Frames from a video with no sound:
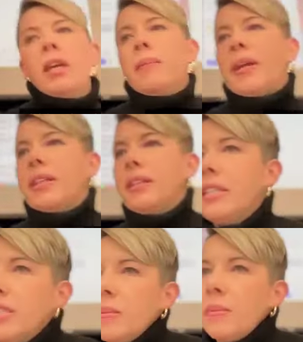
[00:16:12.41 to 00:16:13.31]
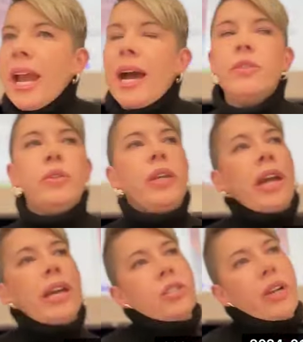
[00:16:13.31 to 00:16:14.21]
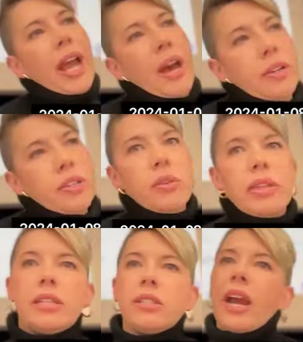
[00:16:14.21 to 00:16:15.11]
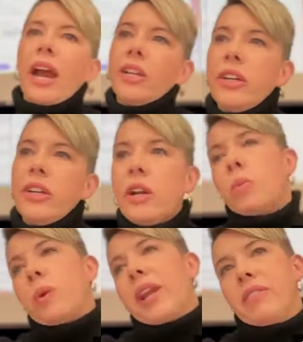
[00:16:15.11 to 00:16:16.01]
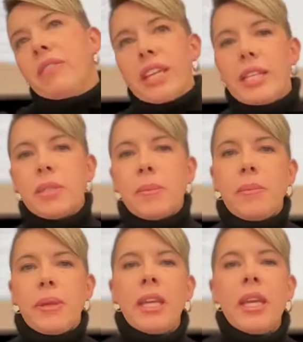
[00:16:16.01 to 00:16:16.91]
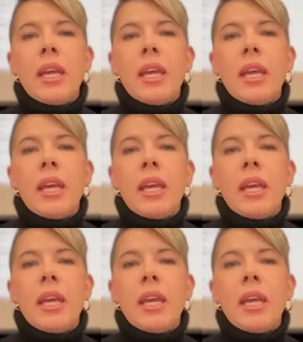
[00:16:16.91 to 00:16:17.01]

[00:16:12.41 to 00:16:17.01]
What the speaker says: about the links to my how-to guides or how to do this or how to create or whatever the case may be.